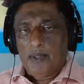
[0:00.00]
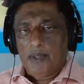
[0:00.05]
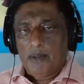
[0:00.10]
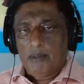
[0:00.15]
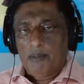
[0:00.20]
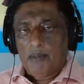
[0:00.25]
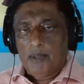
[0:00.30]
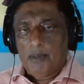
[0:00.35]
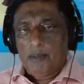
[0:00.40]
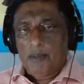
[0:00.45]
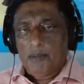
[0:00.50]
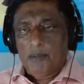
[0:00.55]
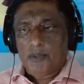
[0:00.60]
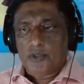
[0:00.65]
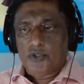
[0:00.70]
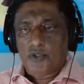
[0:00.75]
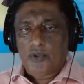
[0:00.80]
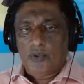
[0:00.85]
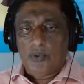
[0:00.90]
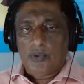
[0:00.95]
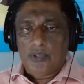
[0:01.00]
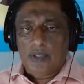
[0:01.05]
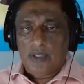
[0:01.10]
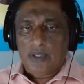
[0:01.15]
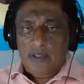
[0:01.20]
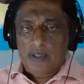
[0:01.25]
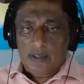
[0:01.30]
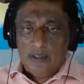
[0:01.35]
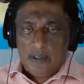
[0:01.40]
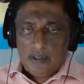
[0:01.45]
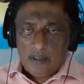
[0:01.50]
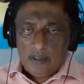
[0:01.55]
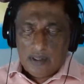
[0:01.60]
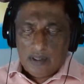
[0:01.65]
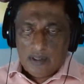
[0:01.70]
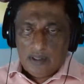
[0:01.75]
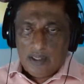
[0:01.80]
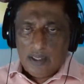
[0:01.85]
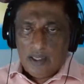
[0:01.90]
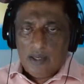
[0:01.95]
We may be matured in
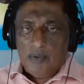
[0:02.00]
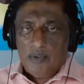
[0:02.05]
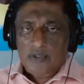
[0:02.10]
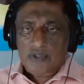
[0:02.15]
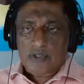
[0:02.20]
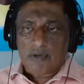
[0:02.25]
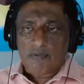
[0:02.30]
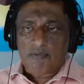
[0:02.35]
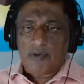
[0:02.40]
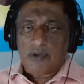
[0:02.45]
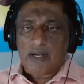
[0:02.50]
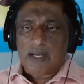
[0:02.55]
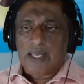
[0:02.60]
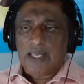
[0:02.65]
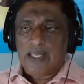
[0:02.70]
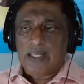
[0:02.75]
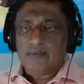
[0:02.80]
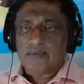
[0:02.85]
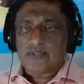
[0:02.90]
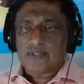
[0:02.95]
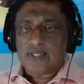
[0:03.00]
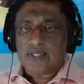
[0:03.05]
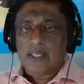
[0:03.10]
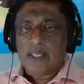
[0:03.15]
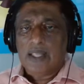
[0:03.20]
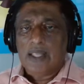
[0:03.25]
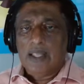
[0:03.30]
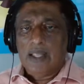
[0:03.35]
other areas of our lives,